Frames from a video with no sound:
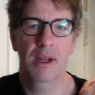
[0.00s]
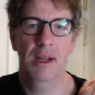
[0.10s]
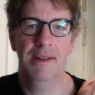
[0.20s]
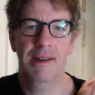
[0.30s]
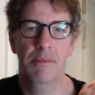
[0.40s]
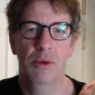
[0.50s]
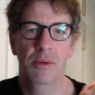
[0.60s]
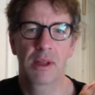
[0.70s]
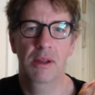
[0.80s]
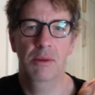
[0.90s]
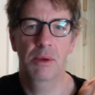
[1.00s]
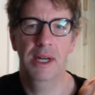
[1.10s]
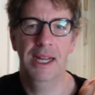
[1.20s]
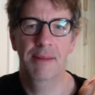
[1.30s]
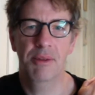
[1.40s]
liked it more with your
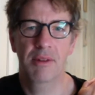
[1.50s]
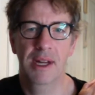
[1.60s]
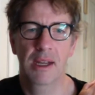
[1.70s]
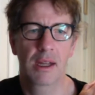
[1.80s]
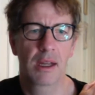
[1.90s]
white abstract.